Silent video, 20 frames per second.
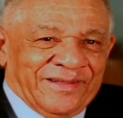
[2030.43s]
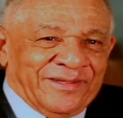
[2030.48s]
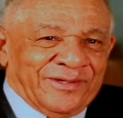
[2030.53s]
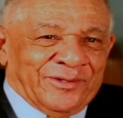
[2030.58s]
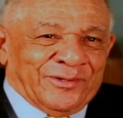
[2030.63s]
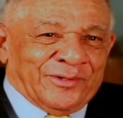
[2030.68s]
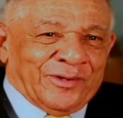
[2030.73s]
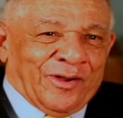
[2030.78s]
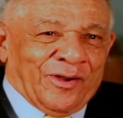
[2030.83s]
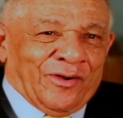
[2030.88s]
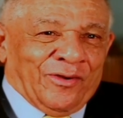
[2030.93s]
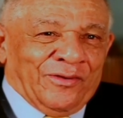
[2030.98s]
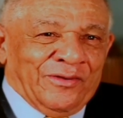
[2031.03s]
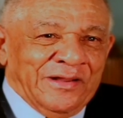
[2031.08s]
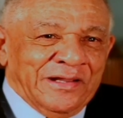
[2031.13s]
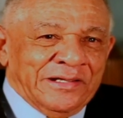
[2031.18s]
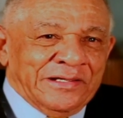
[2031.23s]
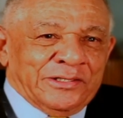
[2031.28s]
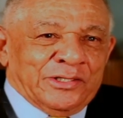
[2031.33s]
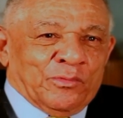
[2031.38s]
You
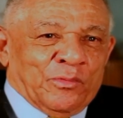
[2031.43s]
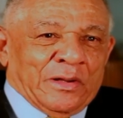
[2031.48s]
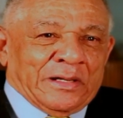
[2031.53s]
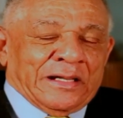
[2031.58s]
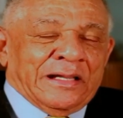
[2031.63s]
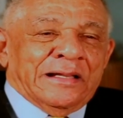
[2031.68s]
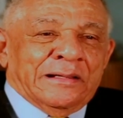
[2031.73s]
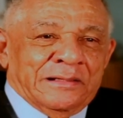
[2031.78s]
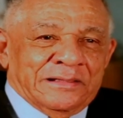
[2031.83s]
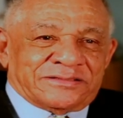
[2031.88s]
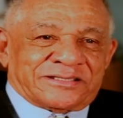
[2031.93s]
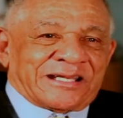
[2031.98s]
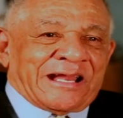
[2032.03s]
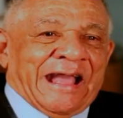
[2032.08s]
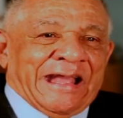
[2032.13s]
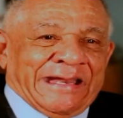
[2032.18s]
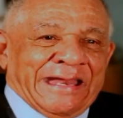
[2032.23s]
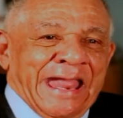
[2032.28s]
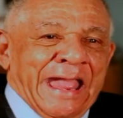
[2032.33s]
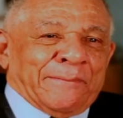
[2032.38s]
want to,
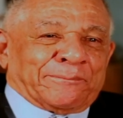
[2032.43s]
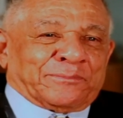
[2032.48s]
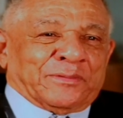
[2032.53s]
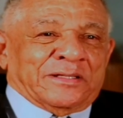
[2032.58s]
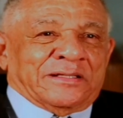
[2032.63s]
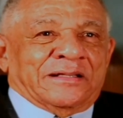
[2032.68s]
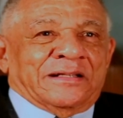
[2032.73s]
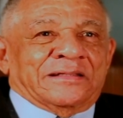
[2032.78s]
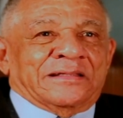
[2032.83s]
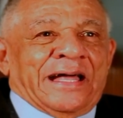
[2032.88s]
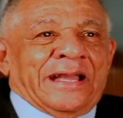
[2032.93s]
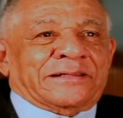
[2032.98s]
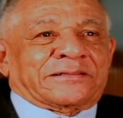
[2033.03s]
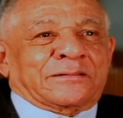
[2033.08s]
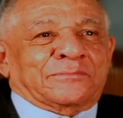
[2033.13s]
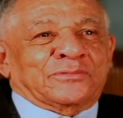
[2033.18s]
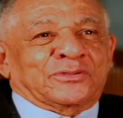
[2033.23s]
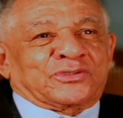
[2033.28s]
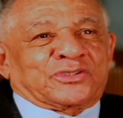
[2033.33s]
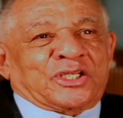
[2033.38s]
Slide Hampton liked
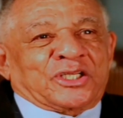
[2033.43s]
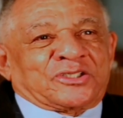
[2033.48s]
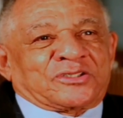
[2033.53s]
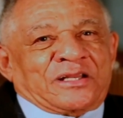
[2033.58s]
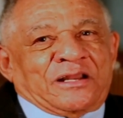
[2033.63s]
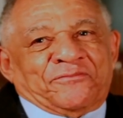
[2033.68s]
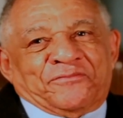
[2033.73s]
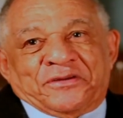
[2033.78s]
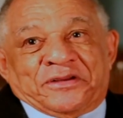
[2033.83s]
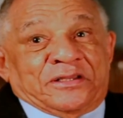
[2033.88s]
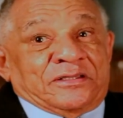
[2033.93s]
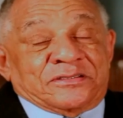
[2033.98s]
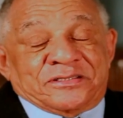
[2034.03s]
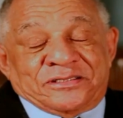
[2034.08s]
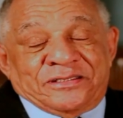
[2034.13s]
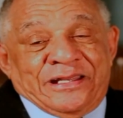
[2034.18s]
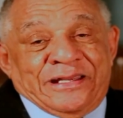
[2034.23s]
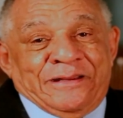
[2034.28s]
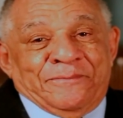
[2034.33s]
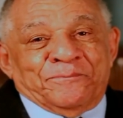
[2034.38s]
a musician, I forget his
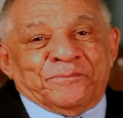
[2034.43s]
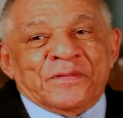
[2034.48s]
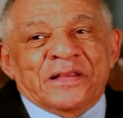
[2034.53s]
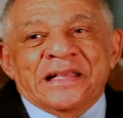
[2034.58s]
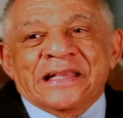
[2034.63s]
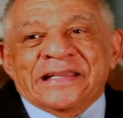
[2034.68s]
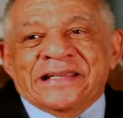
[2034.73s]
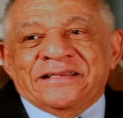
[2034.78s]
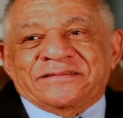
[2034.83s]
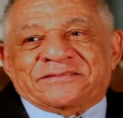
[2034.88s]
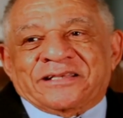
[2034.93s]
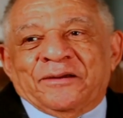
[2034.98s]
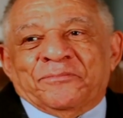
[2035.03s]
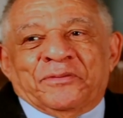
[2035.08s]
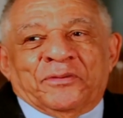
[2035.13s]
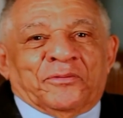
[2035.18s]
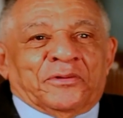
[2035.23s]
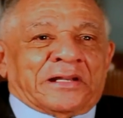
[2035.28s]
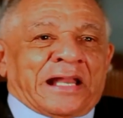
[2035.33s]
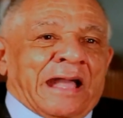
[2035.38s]
name. He said,
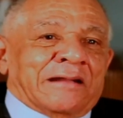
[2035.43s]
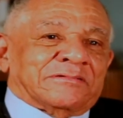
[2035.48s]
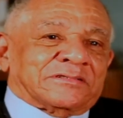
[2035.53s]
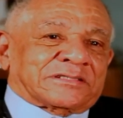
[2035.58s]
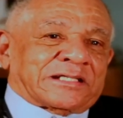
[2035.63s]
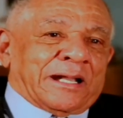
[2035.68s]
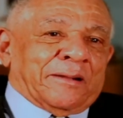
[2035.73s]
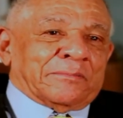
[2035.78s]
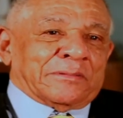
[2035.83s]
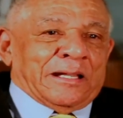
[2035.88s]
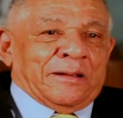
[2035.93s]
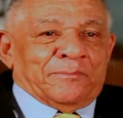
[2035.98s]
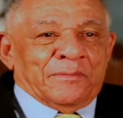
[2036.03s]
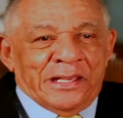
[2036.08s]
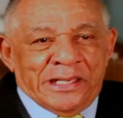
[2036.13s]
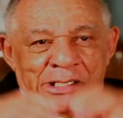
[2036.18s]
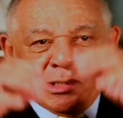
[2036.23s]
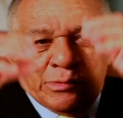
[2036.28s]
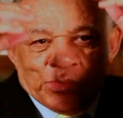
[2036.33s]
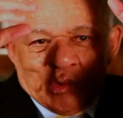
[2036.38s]
but when I was coming up,
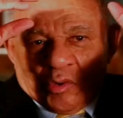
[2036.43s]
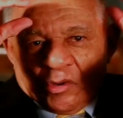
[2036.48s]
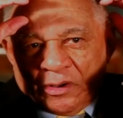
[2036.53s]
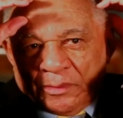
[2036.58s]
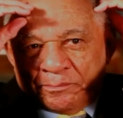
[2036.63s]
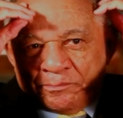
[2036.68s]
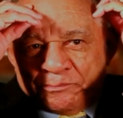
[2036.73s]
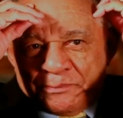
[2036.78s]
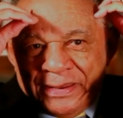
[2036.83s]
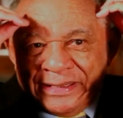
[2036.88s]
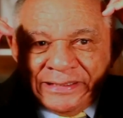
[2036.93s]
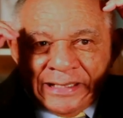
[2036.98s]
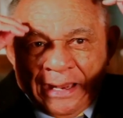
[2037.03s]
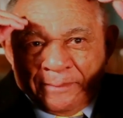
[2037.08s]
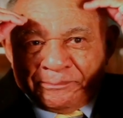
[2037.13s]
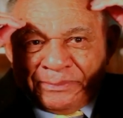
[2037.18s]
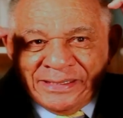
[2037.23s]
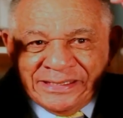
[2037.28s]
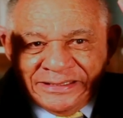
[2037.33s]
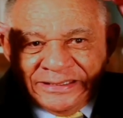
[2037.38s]
he wore a
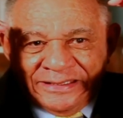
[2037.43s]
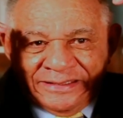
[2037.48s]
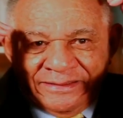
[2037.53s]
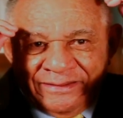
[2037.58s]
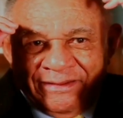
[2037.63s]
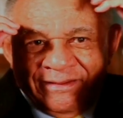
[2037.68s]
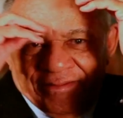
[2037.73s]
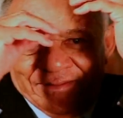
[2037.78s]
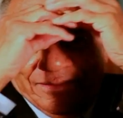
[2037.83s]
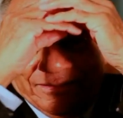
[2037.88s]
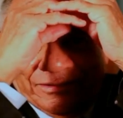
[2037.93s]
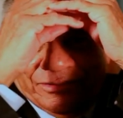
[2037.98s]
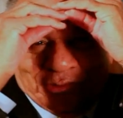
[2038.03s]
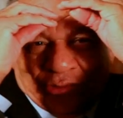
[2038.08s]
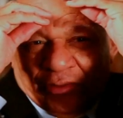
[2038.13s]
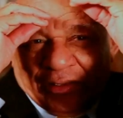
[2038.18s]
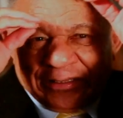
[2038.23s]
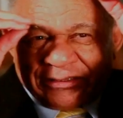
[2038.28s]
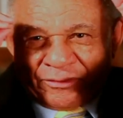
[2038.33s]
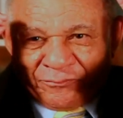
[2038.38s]
beanie.
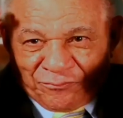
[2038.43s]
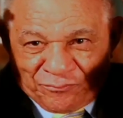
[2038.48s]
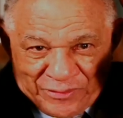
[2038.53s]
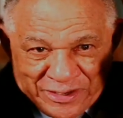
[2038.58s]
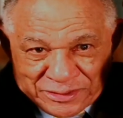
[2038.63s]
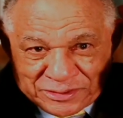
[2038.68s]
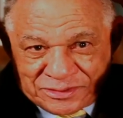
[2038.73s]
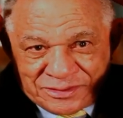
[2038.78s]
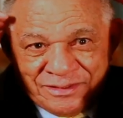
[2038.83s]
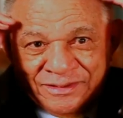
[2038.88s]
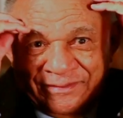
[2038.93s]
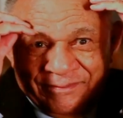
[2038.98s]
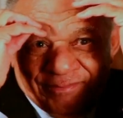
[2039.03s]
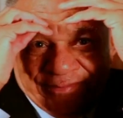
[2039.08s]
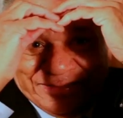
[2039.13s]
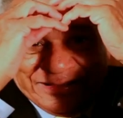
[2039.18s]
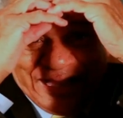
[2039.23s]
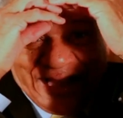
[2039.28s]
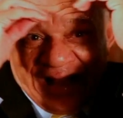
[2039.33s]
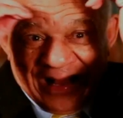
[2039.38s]
Like the French
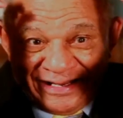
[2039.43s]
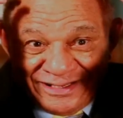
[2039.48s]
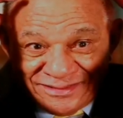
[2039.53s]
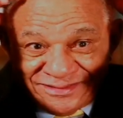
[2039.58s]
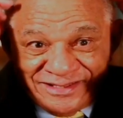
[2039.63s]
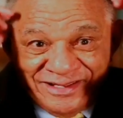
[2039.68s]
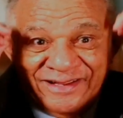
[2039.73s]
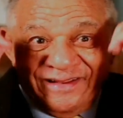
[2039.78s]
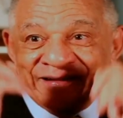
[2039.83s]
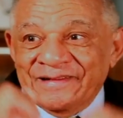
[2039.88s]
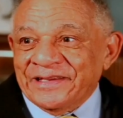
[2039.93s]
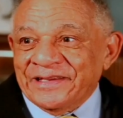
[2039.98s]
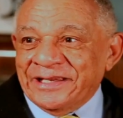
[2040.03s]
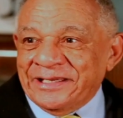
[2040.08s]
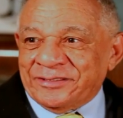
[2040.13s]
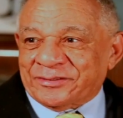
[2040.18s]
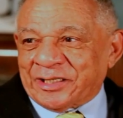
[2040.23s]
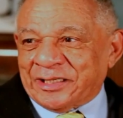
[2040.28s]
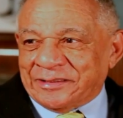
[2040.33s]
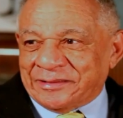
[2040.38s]
guys.
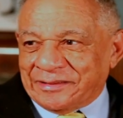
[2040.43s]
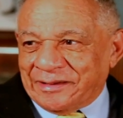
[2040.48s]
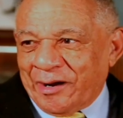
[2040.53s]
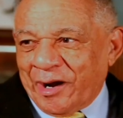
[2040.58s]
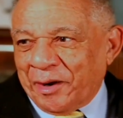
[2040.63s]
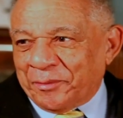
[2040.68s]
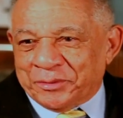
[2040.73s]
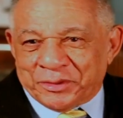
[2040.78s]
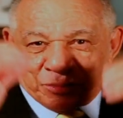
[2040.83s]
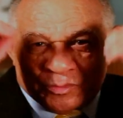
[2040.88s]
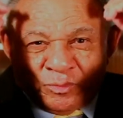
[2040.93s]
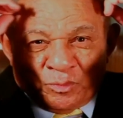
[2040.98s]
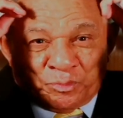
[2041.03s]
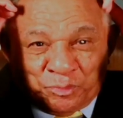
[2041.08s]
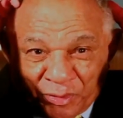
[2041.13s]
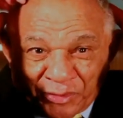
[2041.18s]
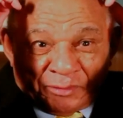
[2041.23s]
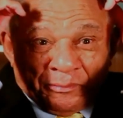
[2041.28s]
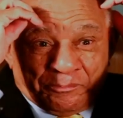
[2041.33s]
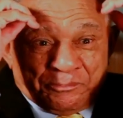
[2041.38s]
He said, and I always
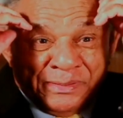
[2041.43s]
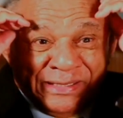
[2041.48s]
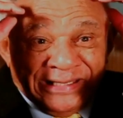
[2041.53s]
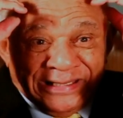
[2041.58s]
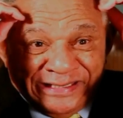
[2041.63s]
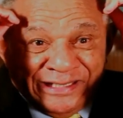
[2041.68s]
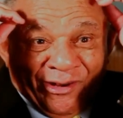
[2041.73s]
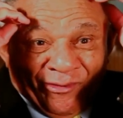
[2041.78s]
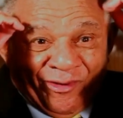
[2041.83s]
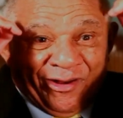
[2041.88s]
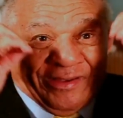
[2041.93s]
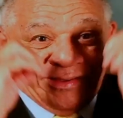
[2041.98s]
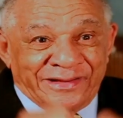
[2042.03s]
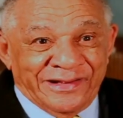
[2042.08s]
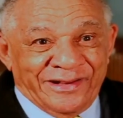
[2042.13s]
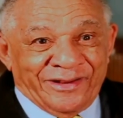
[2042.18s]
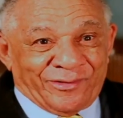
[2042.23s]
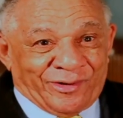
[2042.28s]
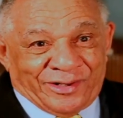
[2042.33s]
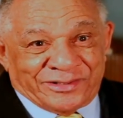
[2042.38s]
put a beanie on
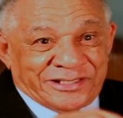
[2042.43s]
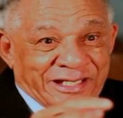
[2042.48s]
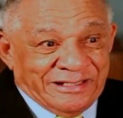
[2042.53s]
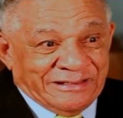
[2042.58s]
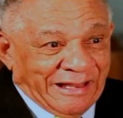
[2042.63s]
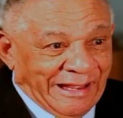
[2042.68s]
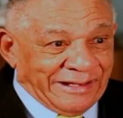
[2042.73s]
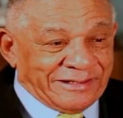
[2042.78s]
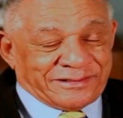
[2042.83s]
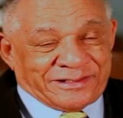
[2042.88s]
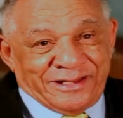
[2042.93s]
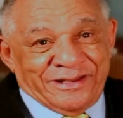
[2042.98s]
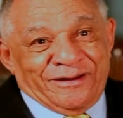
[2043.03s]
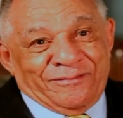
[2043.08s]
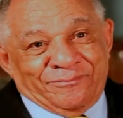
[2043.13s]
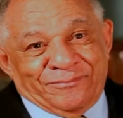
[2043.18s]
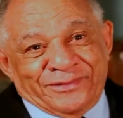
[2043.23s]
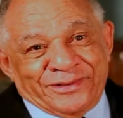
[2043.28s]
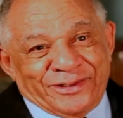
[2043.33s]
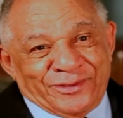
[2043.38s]
because he liked
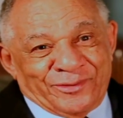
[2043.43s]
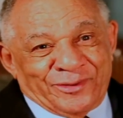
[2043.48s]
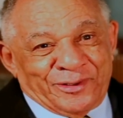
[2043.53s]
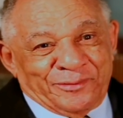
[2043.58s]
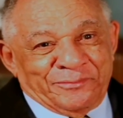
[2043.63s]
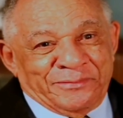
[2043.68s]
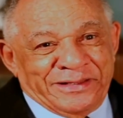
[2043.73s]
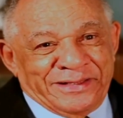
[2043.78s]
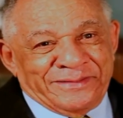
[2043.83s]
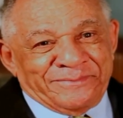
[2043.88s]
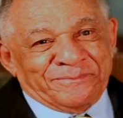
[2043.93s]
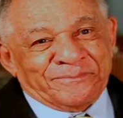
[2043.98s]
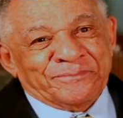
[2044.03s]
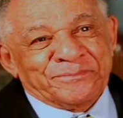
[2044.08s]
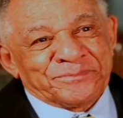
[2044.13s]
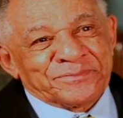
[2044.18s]
him. You know what I mean?